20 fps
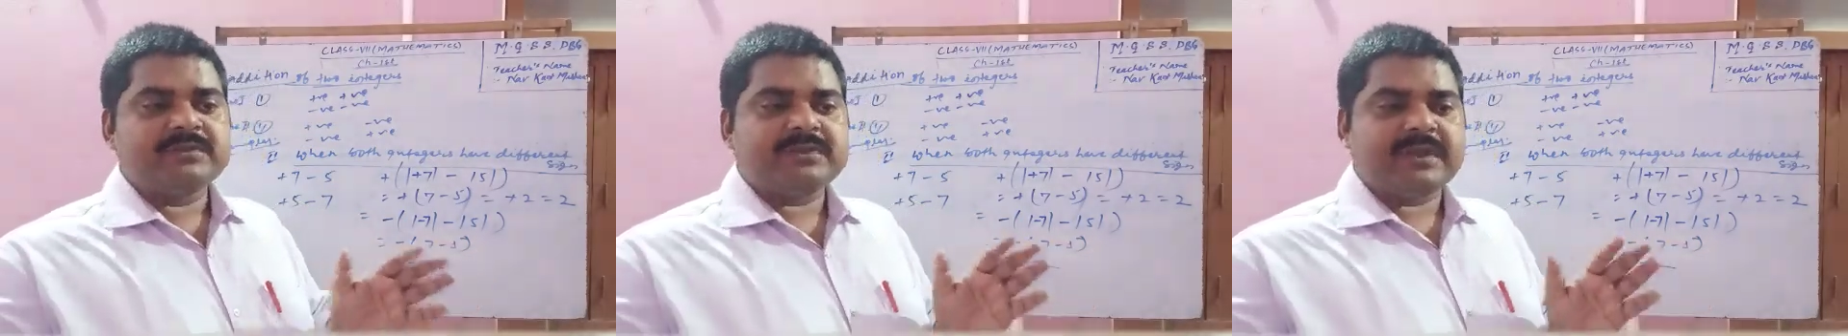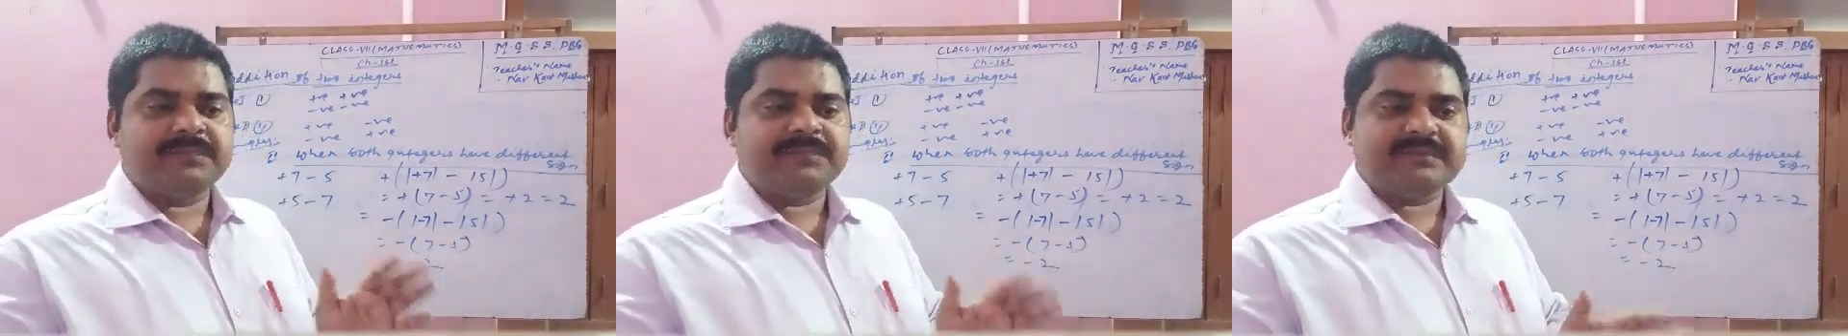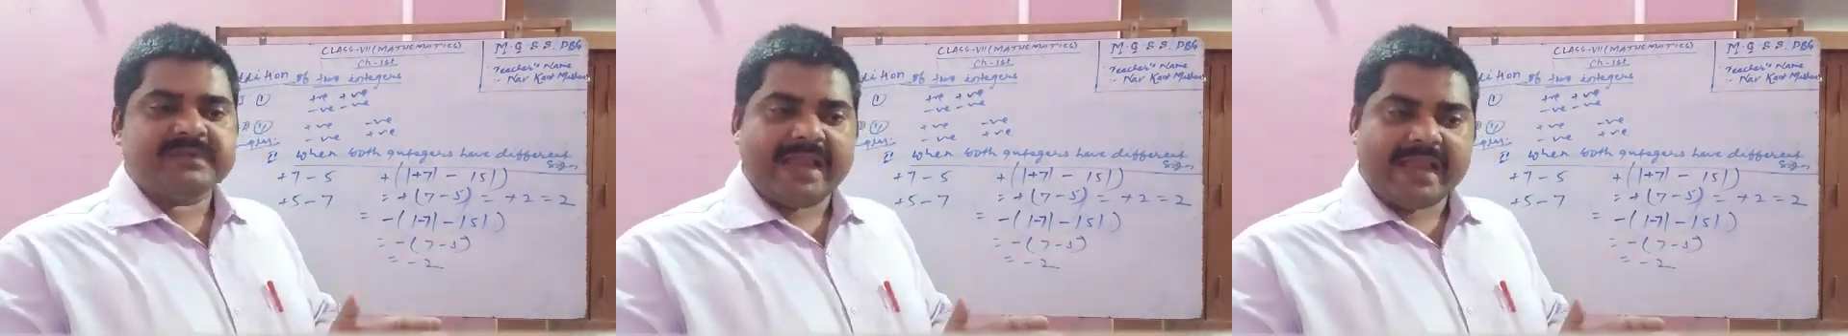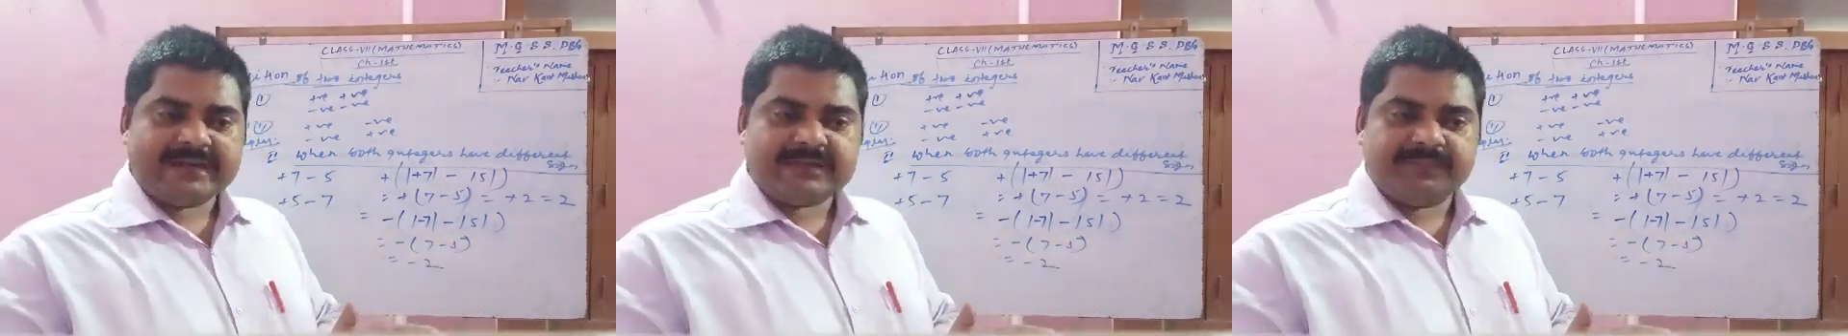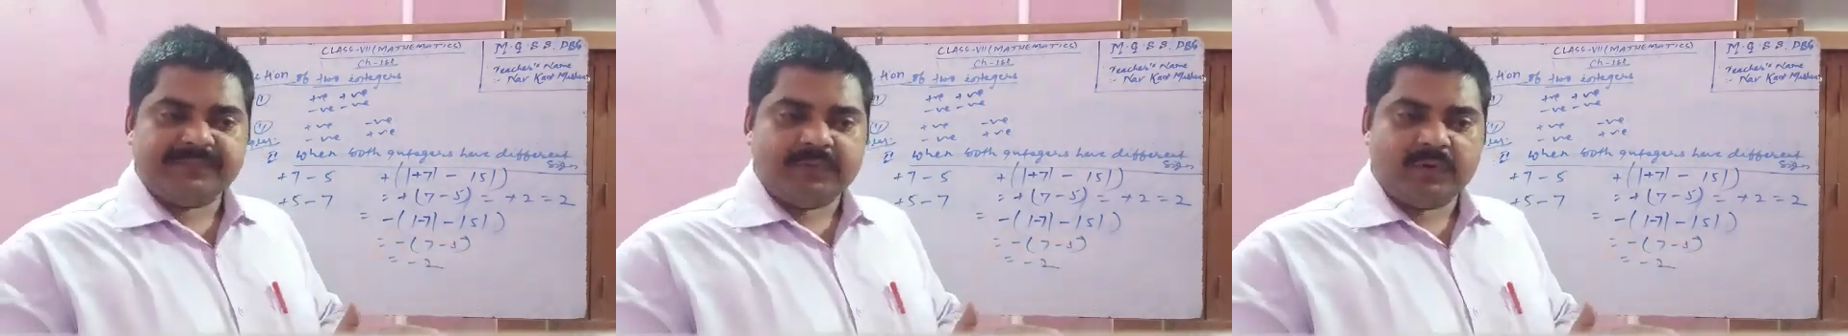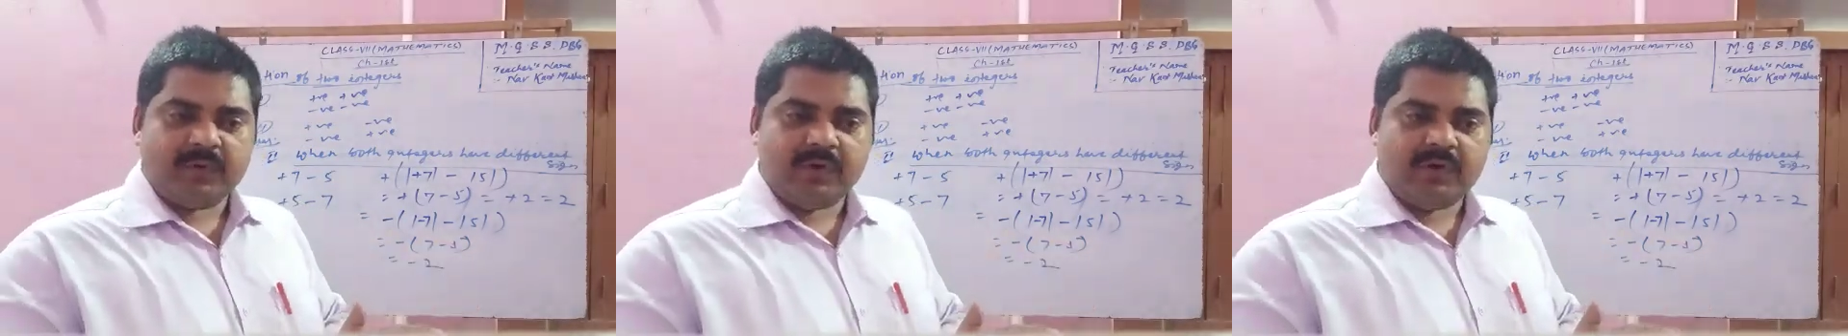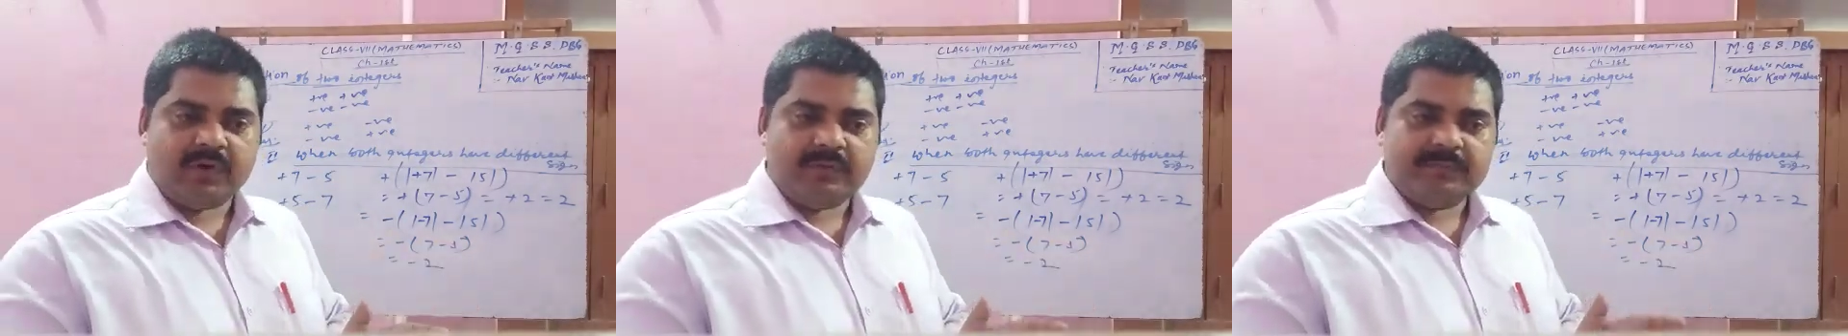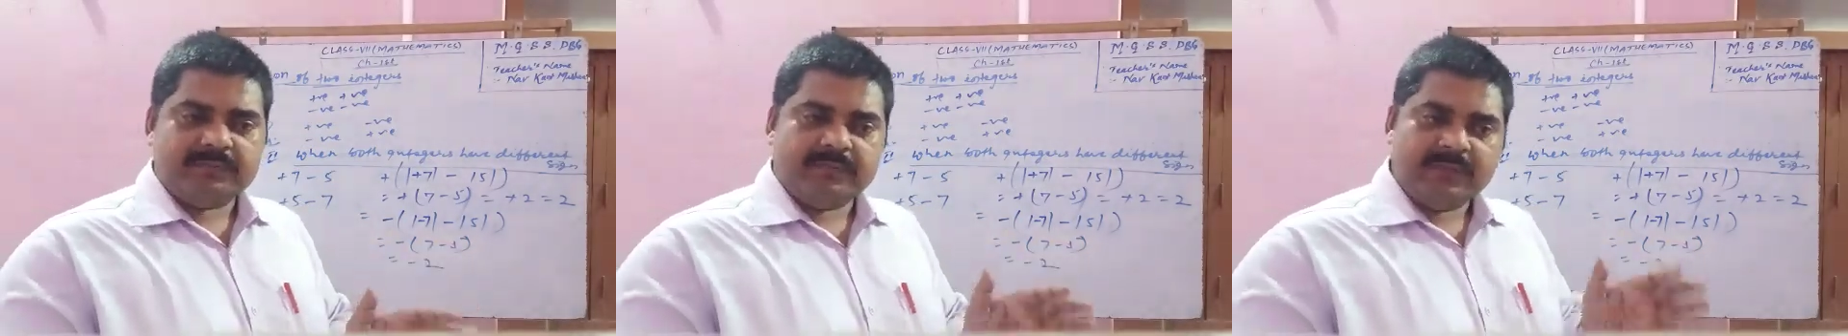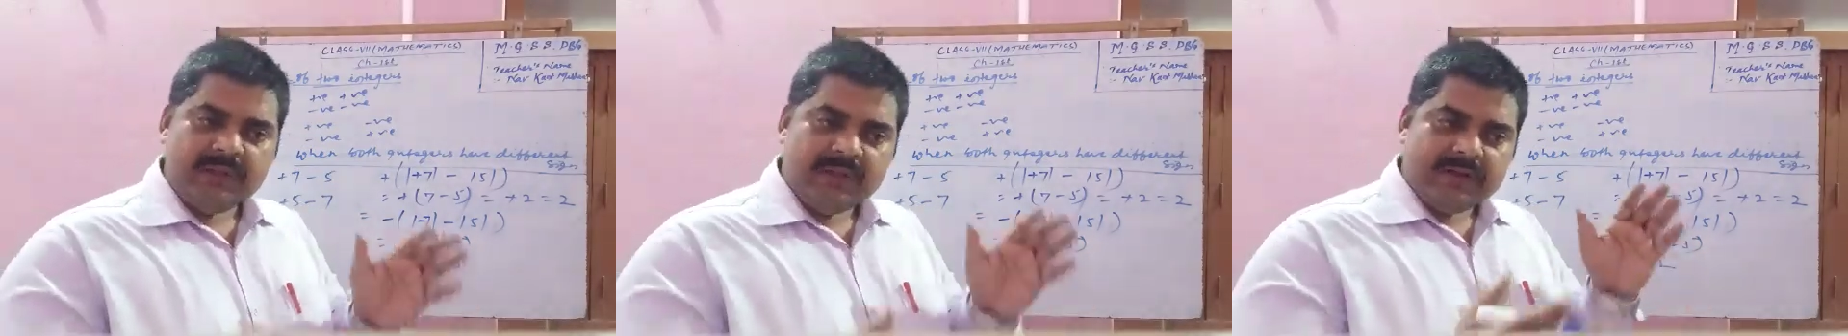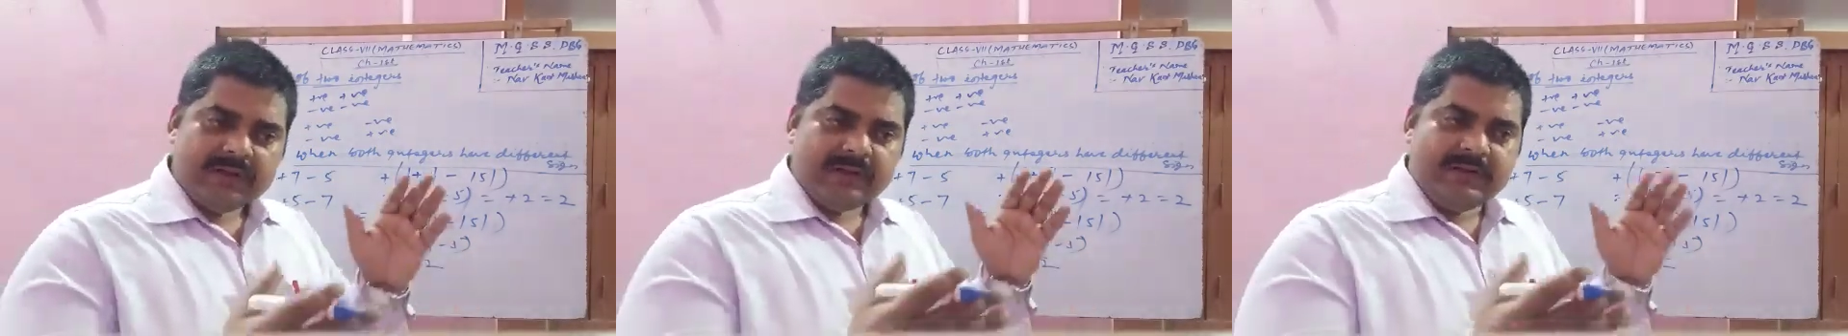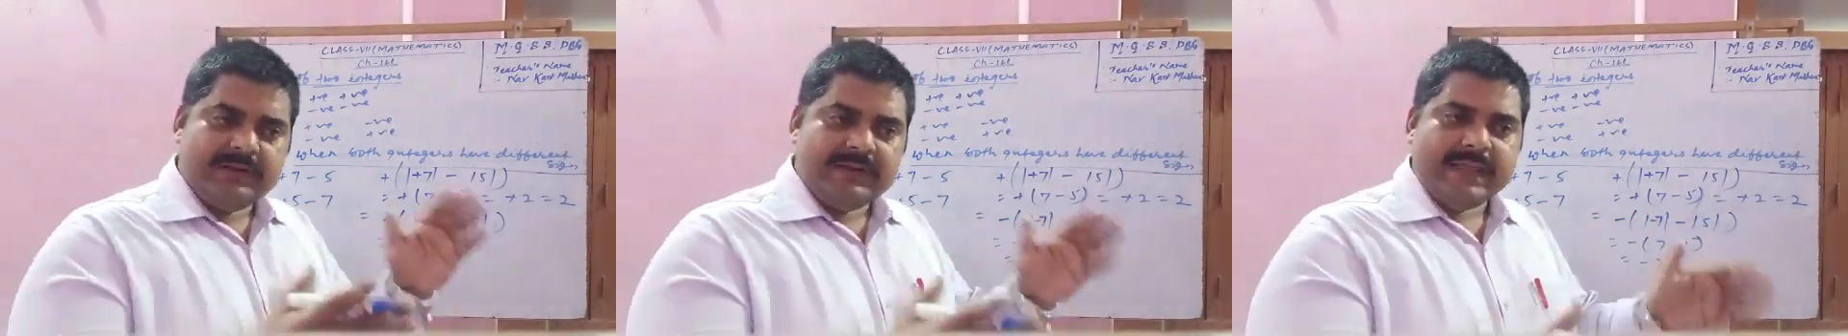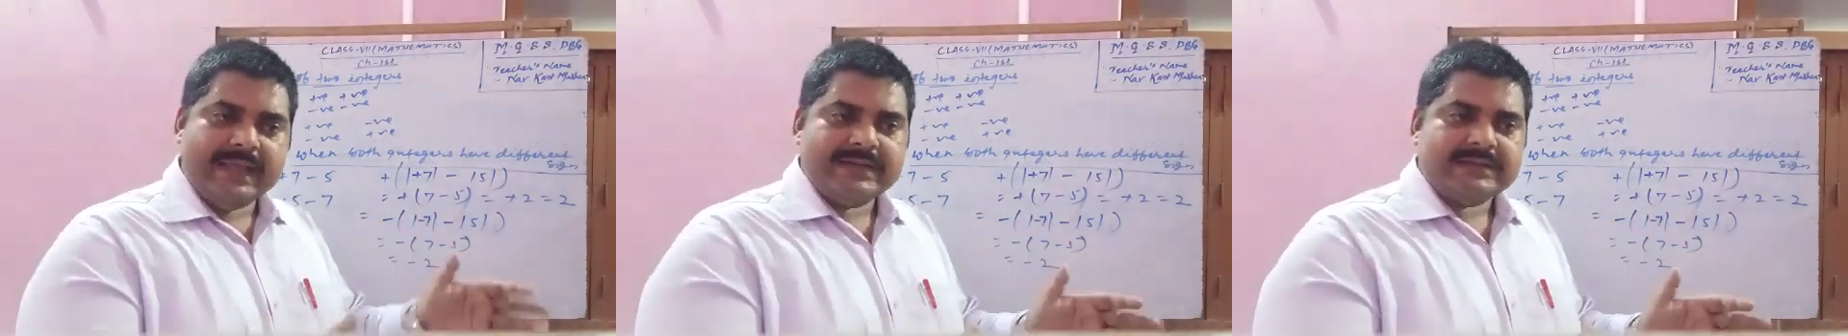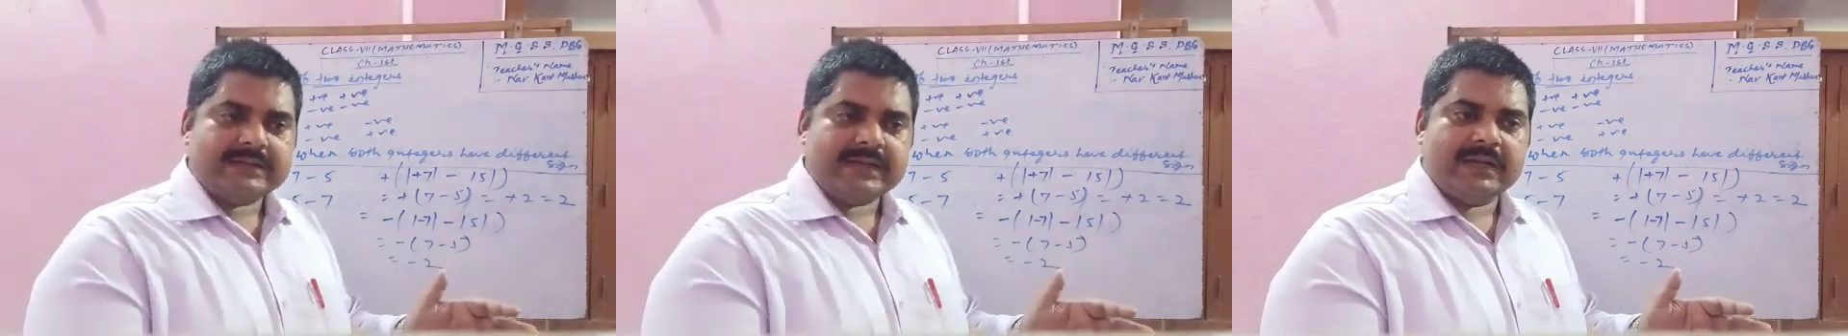subtract from
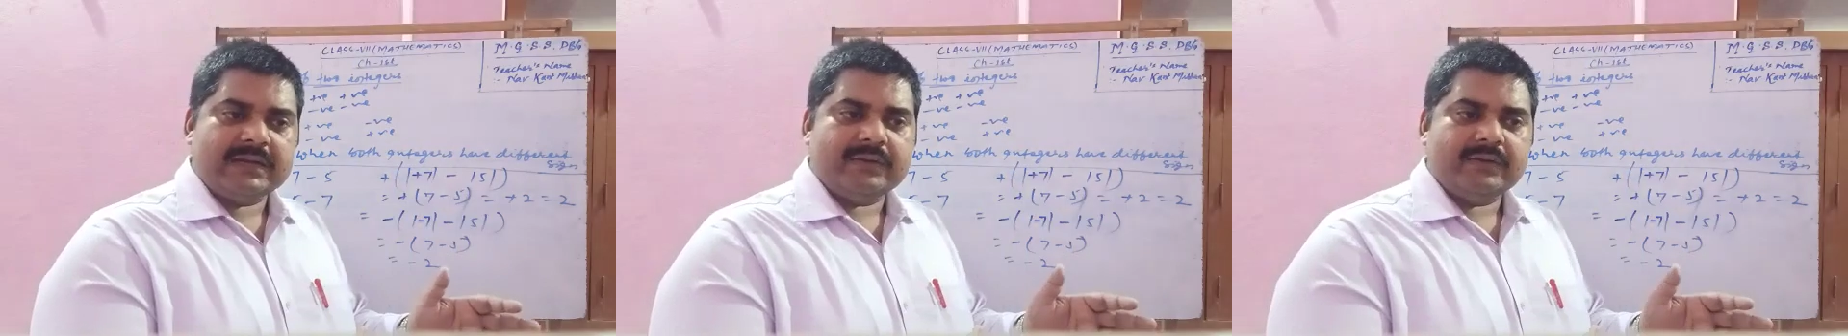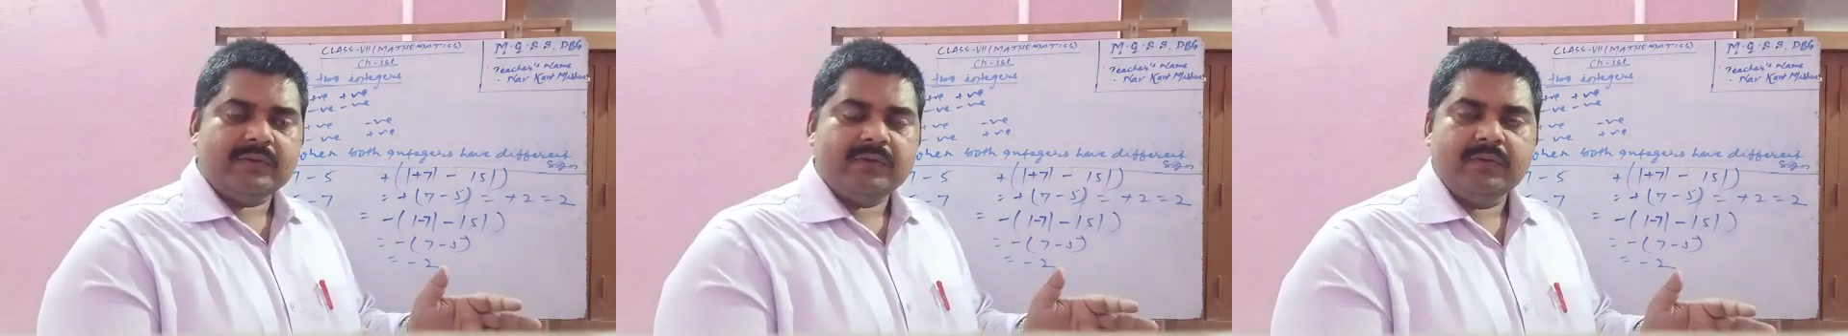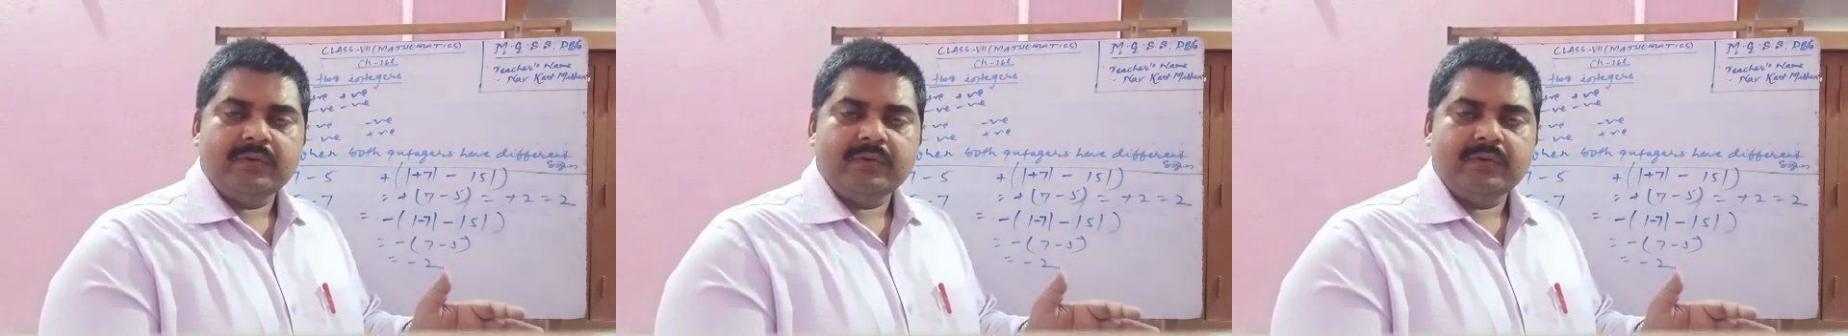greater